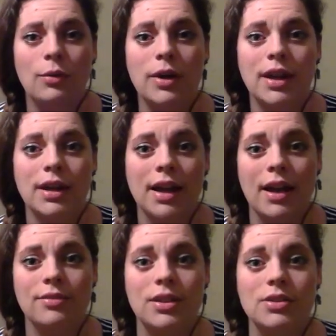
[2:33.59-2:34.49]
we can
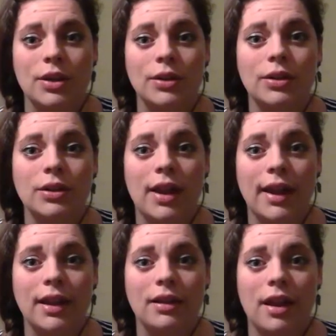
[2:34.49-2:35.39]
have eternal
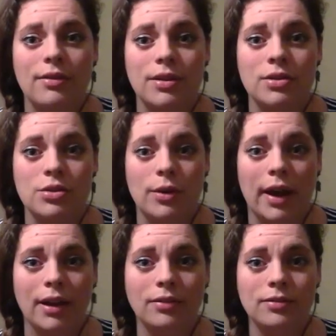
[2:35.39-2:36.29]
light, love, and
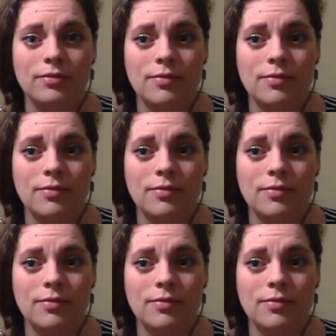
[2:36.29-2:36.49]
joy.